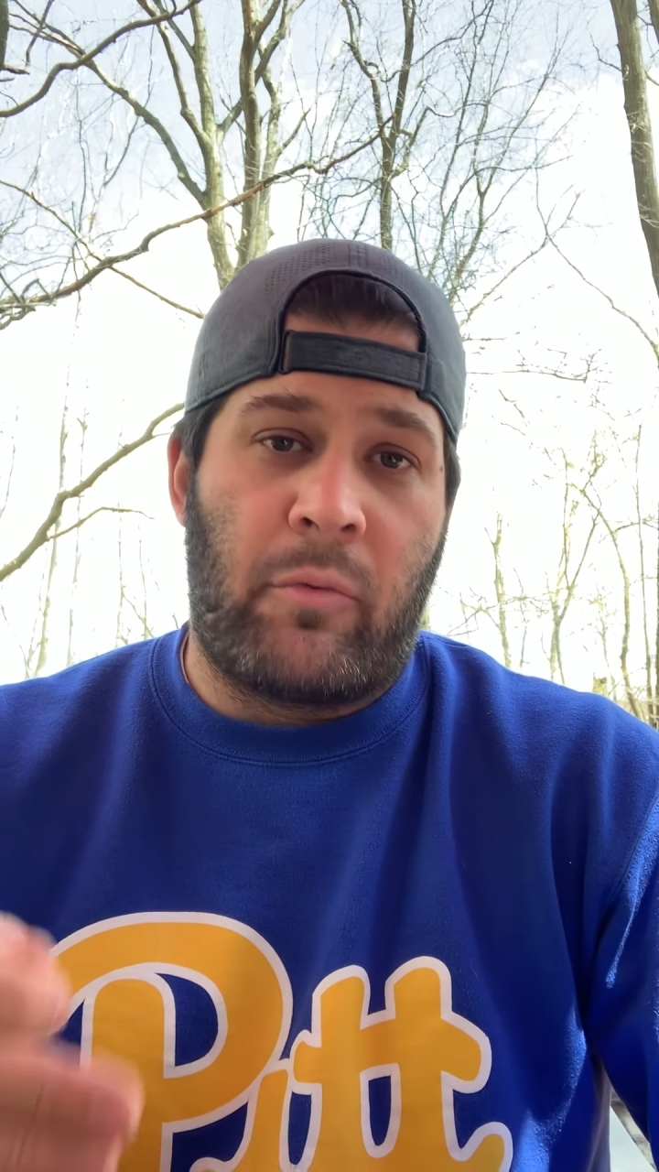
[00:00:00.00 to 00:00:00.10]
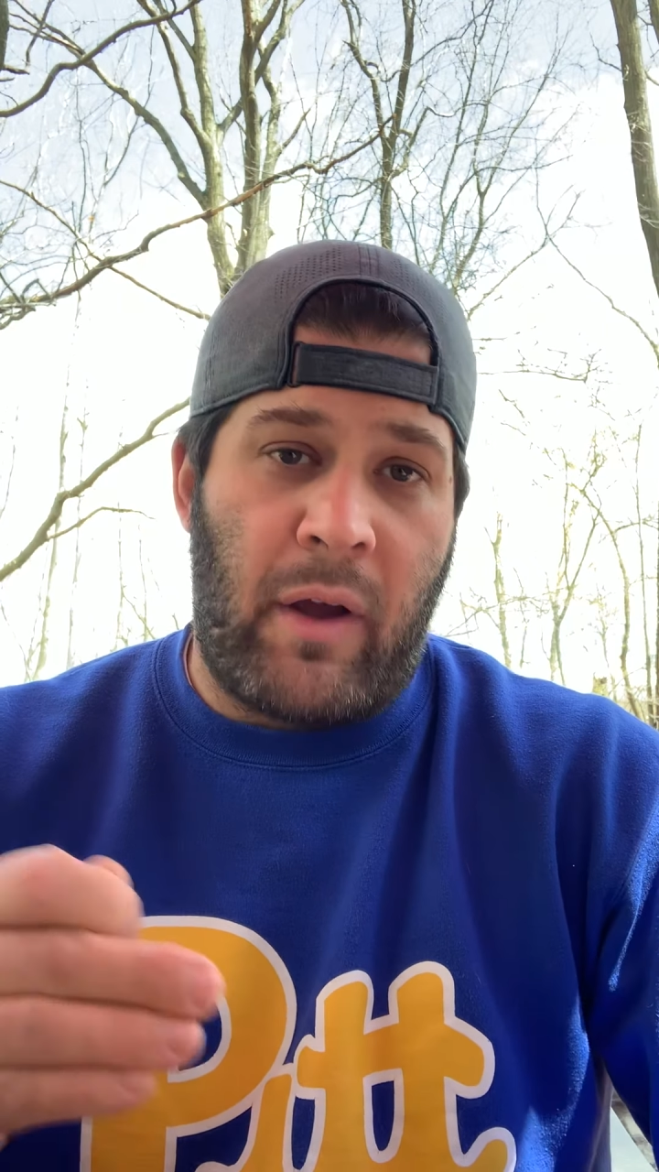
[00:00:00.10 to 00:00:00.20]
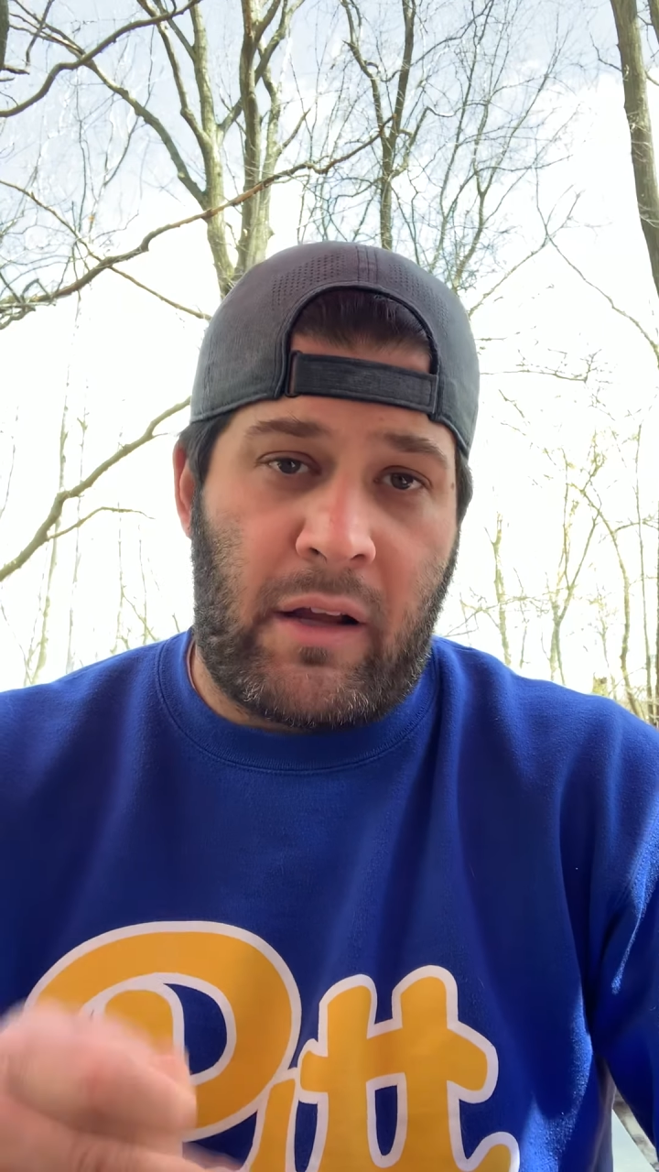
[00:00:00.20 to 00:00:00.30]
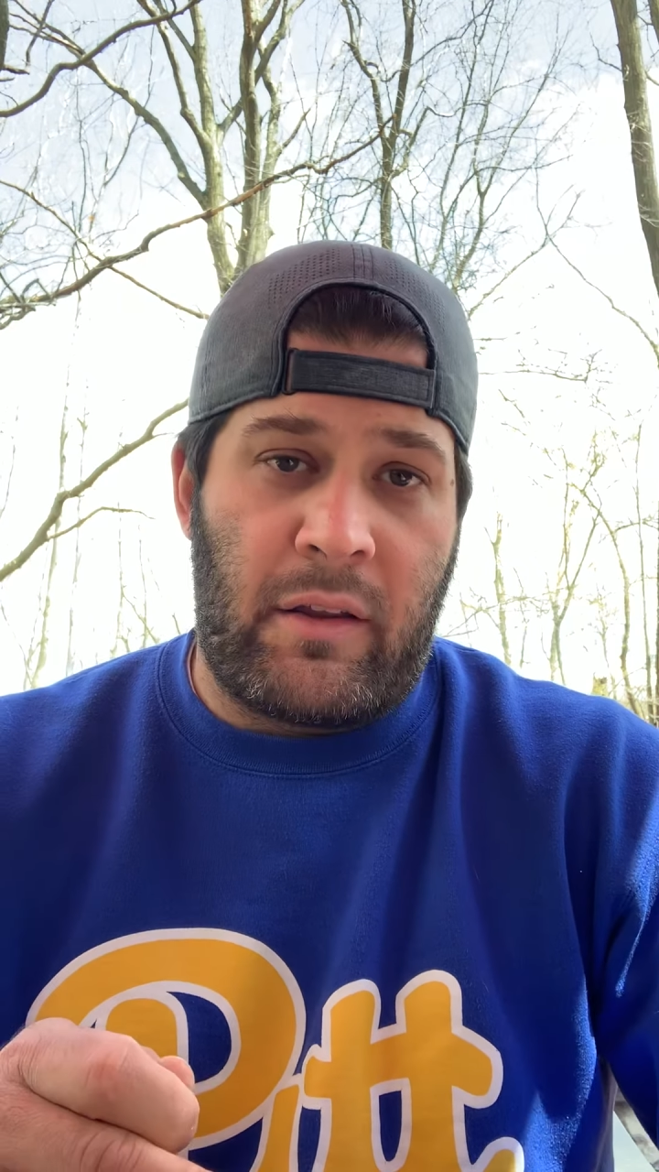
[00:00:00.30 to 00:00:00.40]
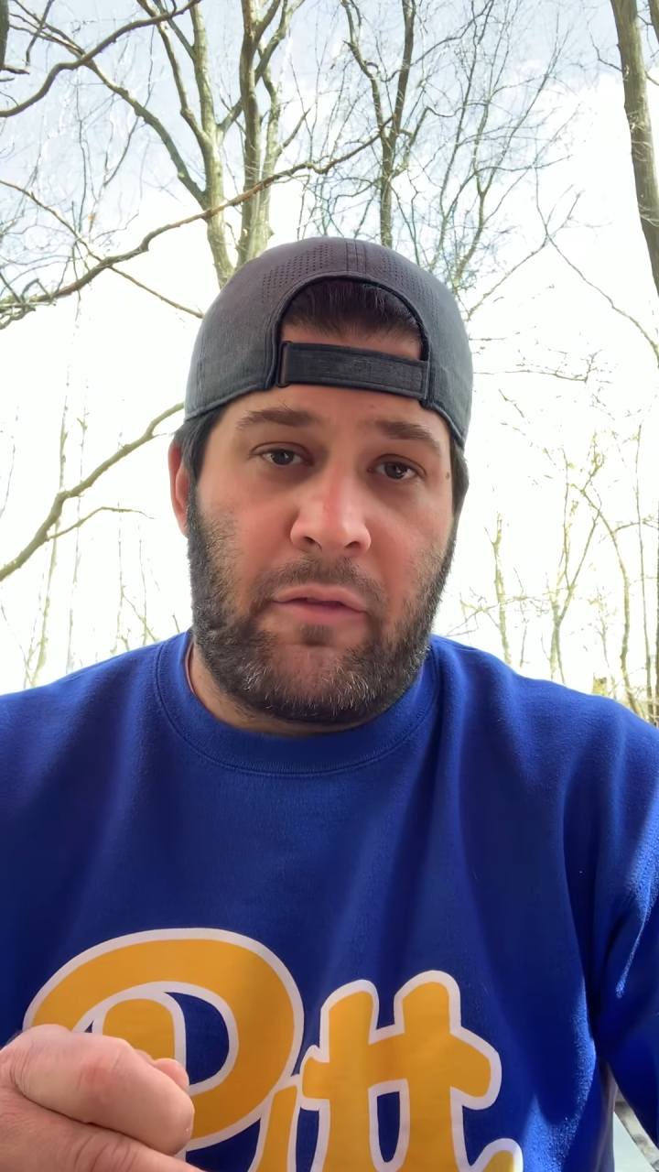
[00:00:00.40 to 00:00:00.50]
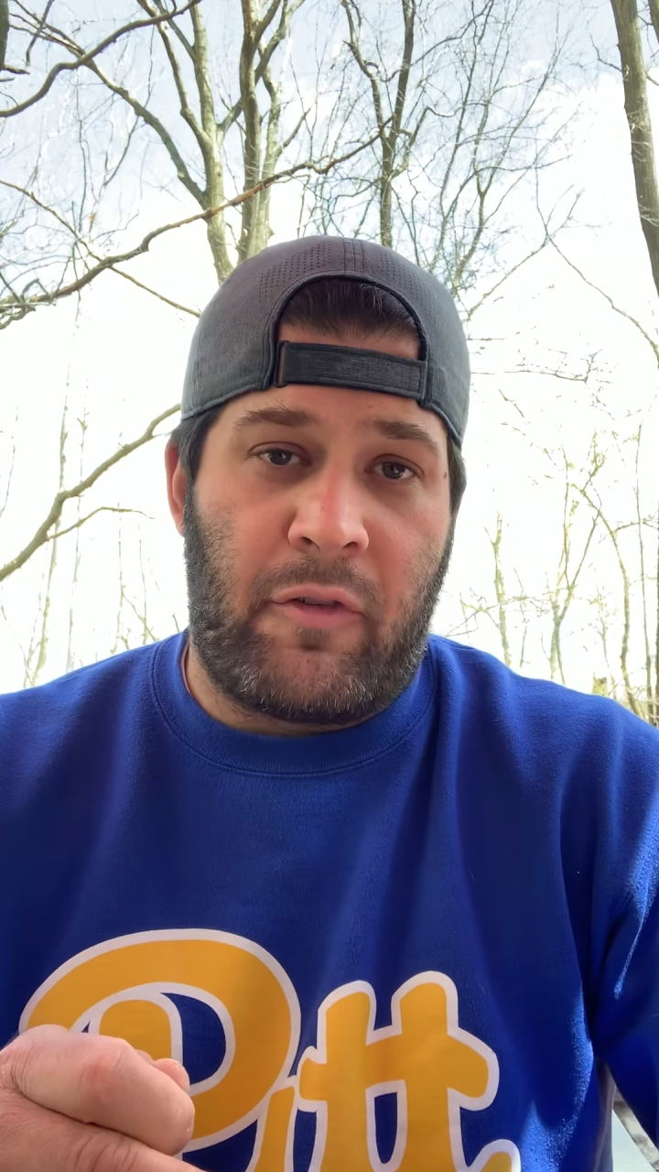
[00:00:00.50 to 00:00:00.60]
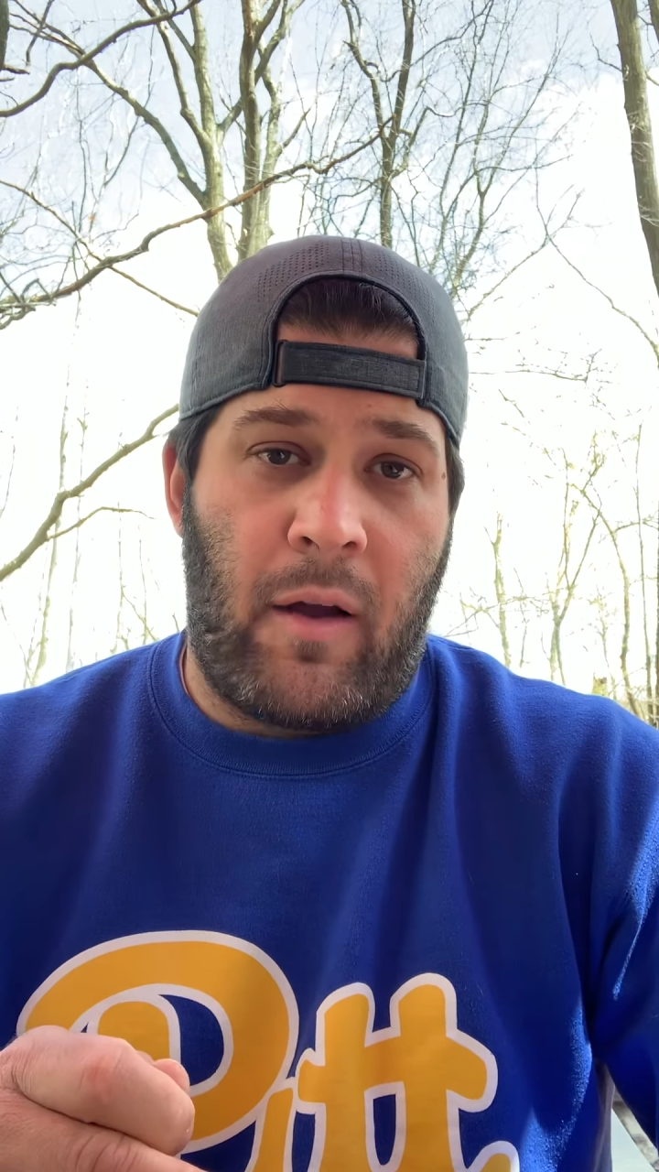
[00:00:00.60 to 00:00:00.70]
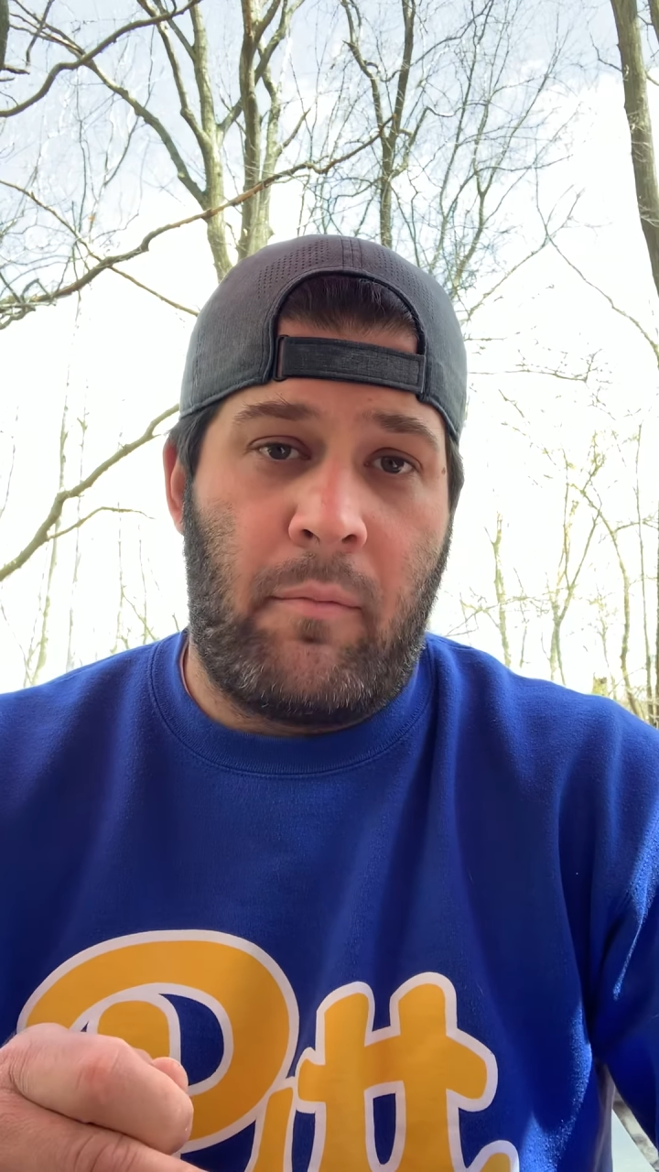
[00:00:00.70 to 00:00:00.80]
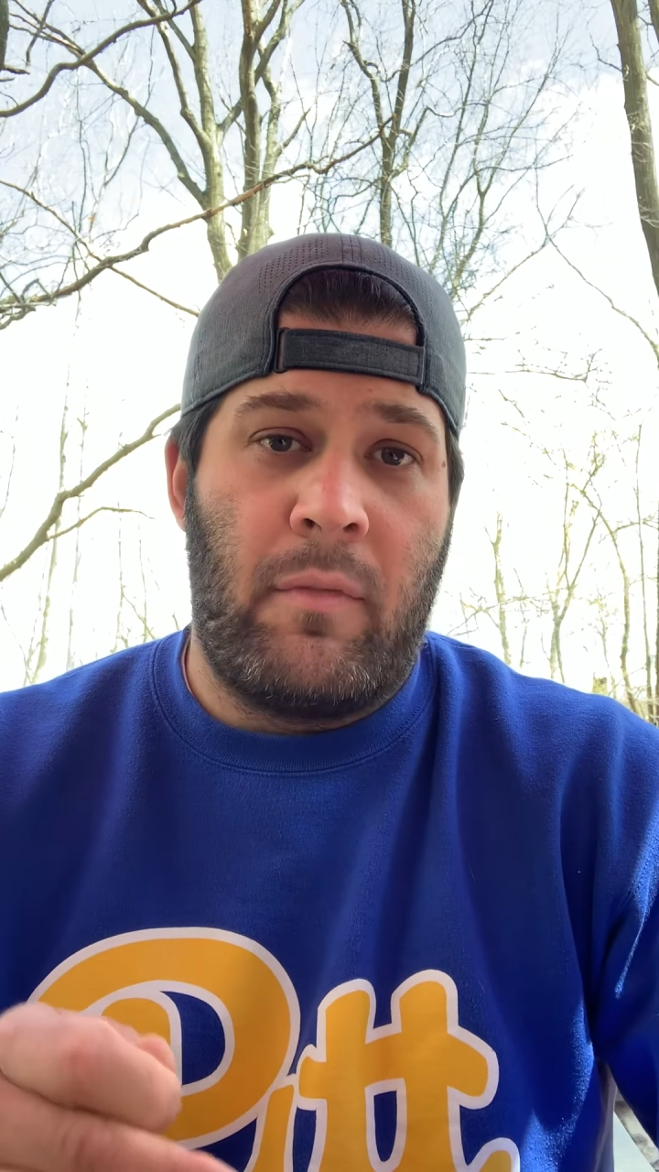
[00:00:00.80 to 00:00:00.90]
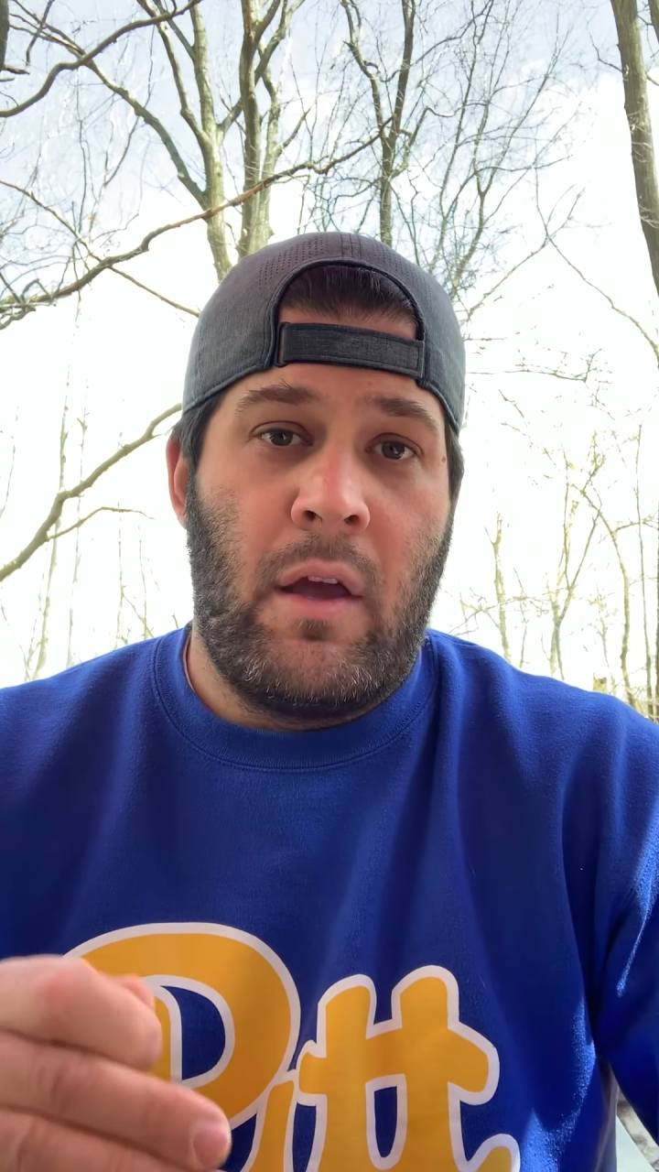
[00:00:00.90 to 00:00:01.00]
directly
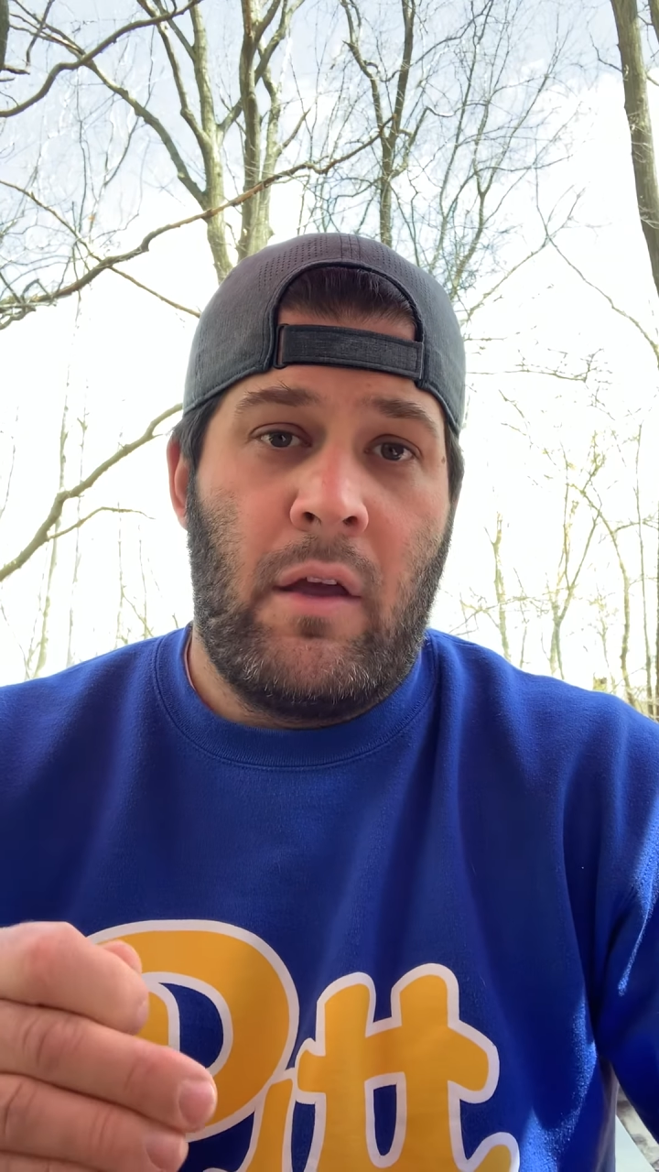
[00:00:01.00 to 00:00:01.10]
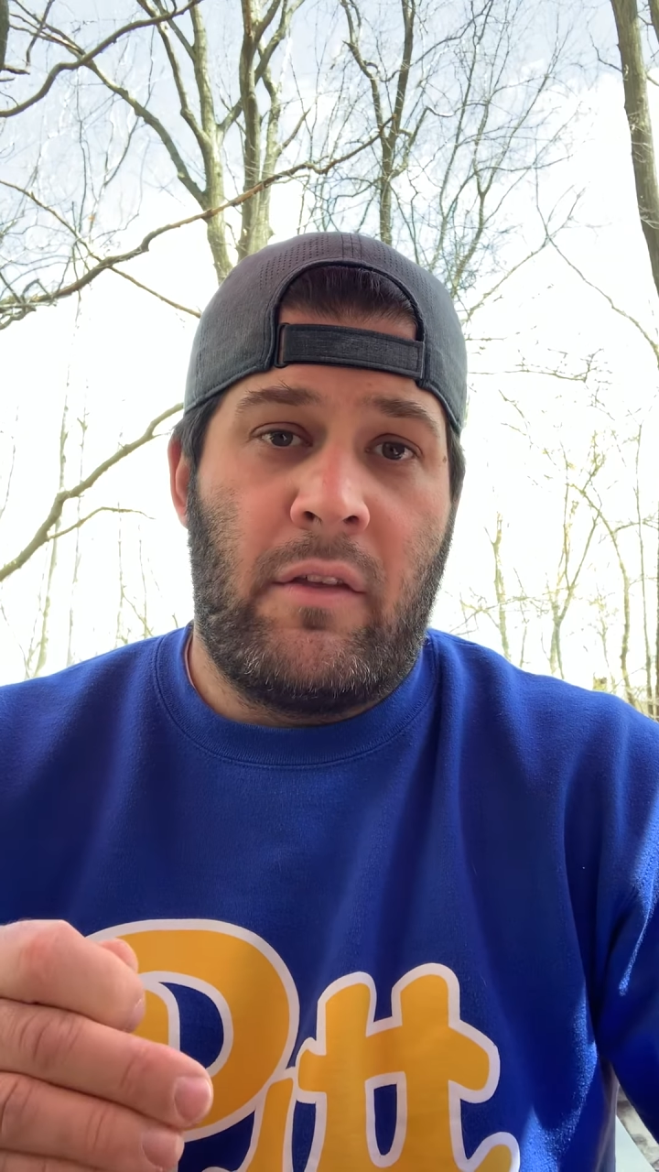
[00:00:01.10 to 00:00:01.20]
from